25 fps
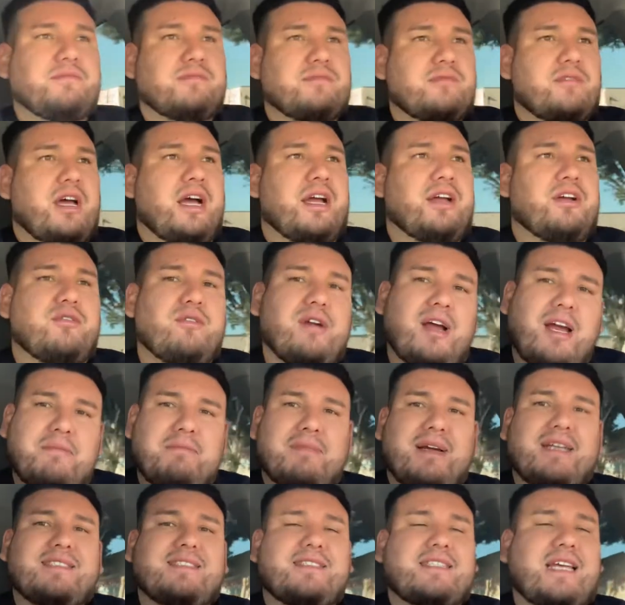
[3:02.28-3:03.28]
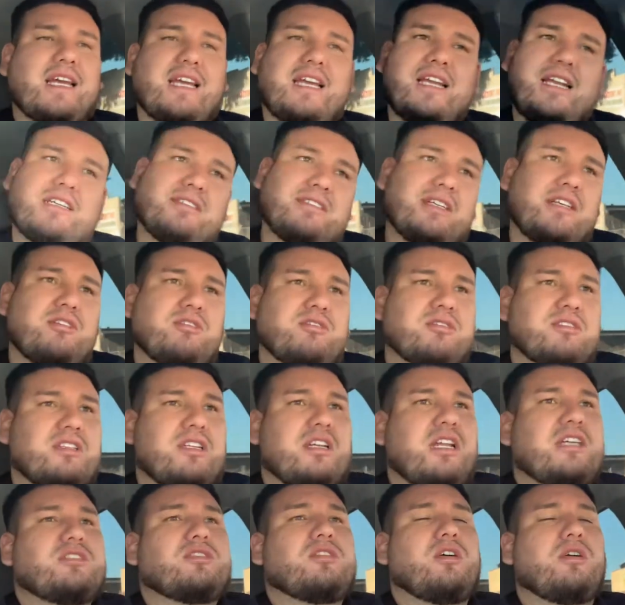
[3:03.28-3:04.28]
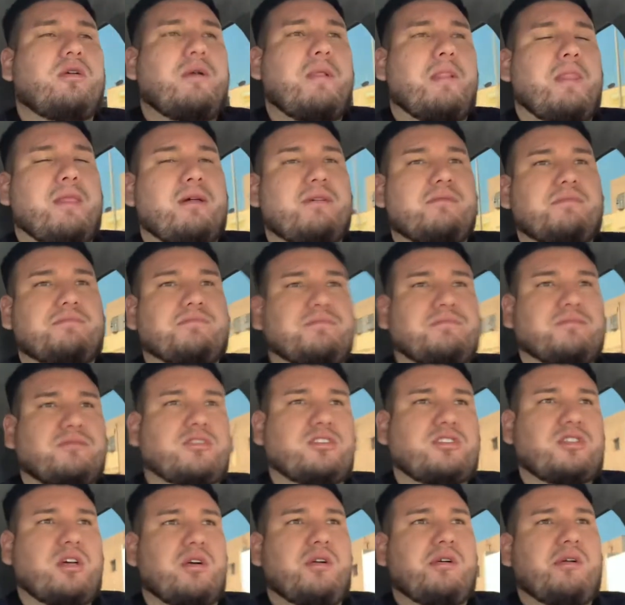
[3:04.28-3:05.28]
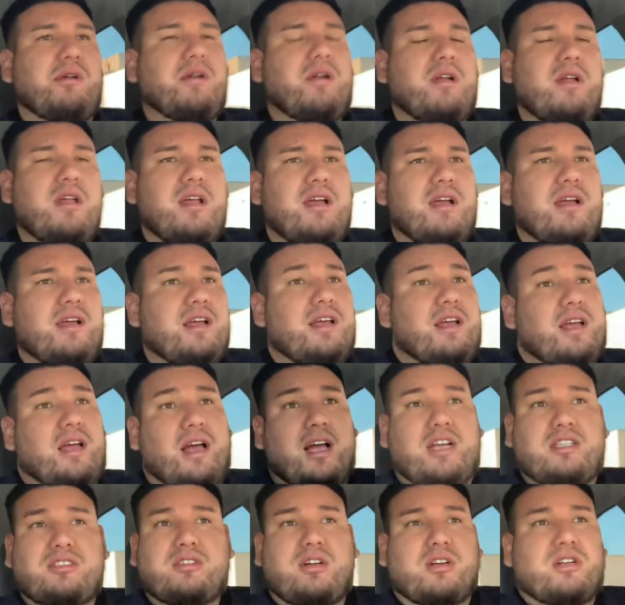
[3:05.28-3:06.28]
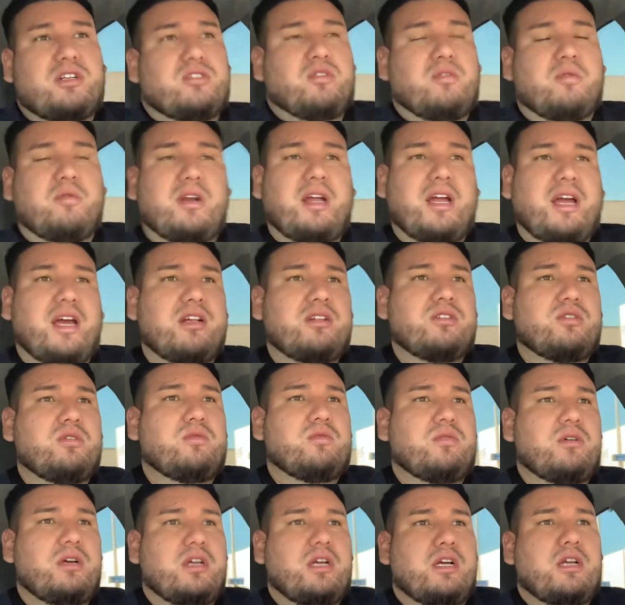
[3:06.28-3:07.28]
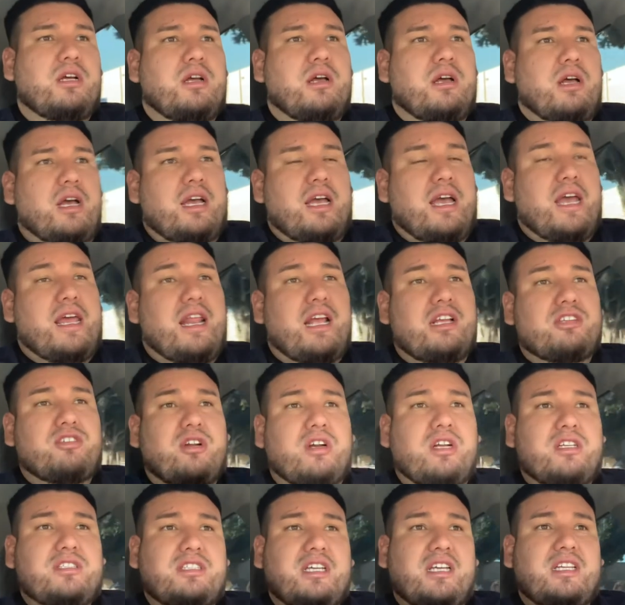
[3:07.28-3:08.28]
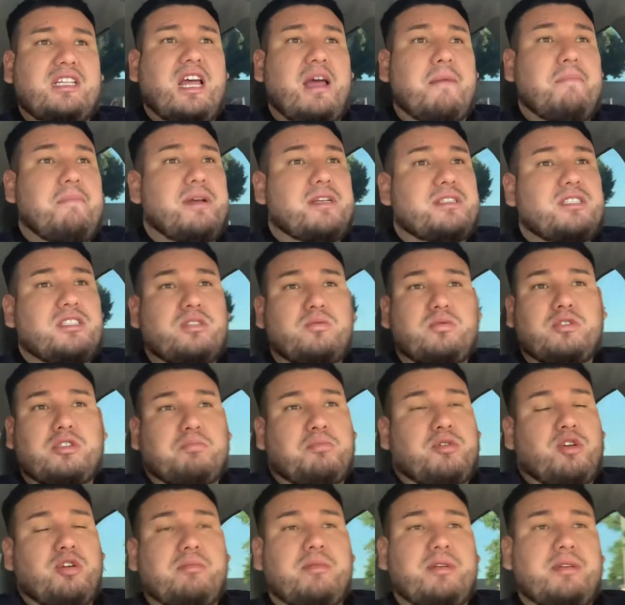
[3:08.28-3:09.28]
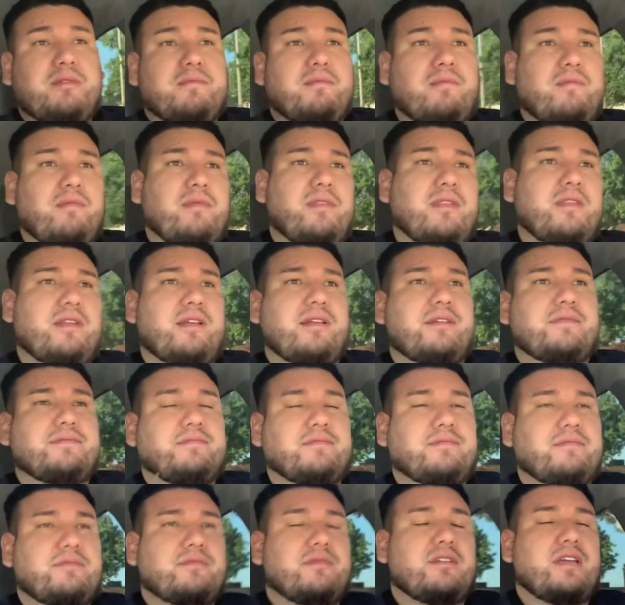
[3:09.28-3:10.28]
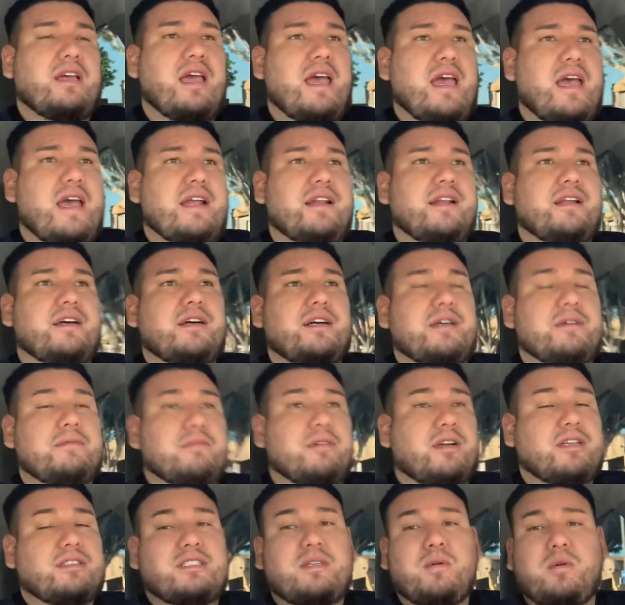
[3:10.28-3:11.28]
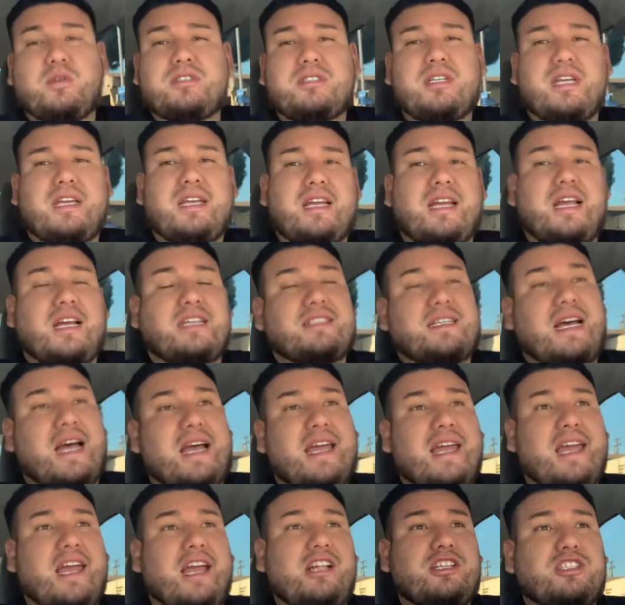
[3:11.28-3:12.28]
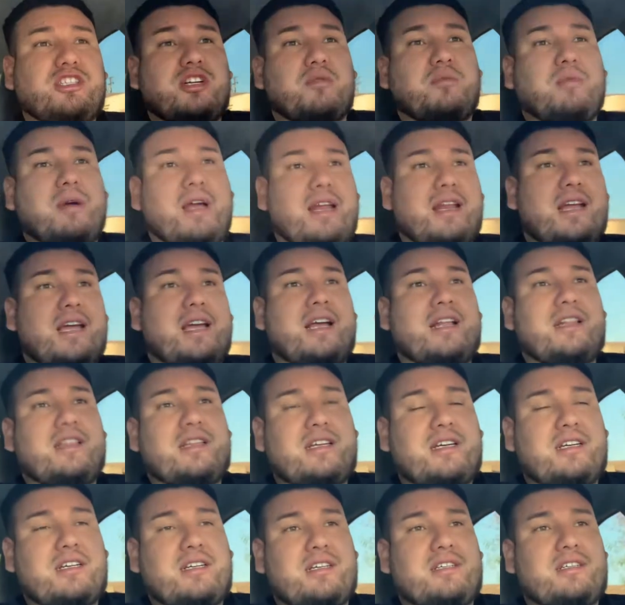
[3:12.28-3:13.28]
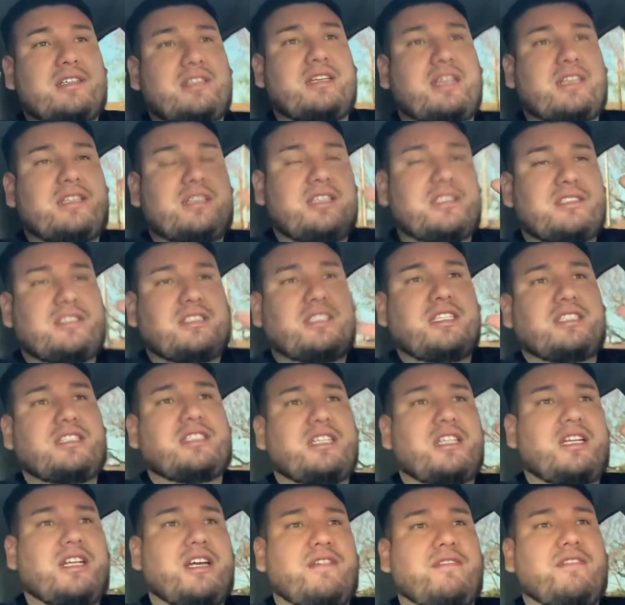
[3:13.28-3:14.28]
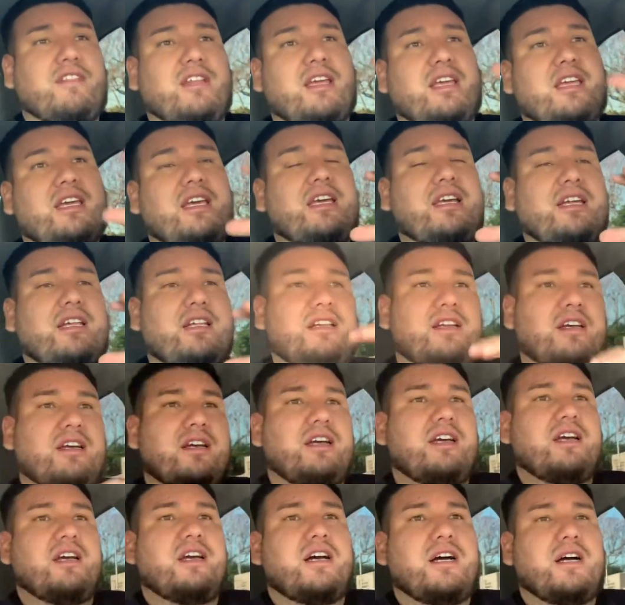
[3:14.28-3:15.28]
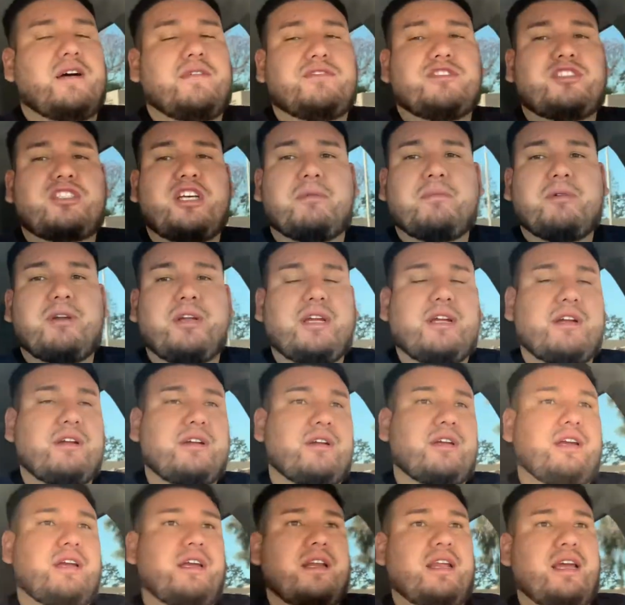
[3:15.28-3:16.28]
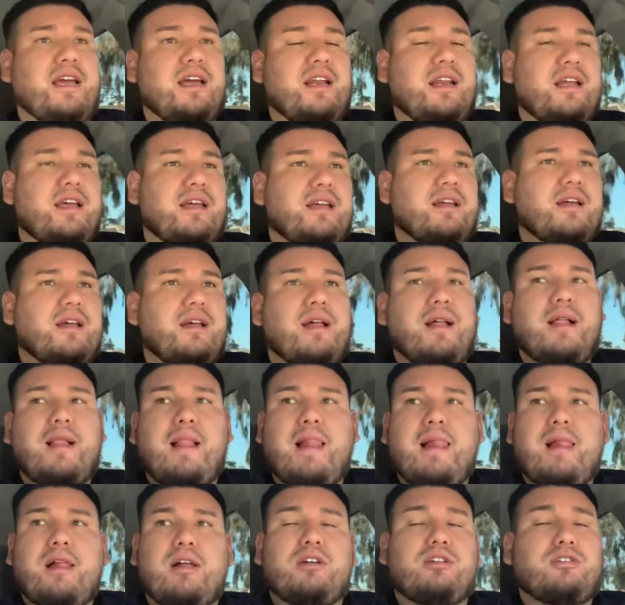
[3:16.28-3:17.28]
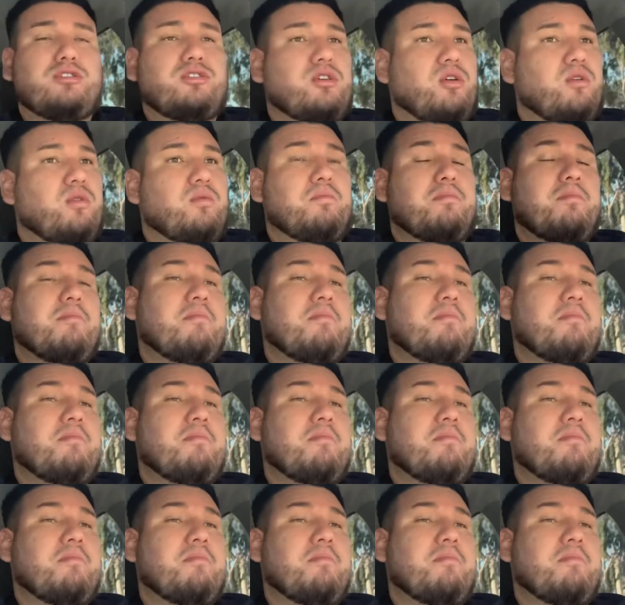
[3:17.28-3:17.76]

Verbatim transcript: I grabbed my sack and I was like, you know something, let's go. So I started doing what I had to do, and I started seeing that business was booming. And because um, it was because I entered right in the in the season of the heat of summer here in L A. So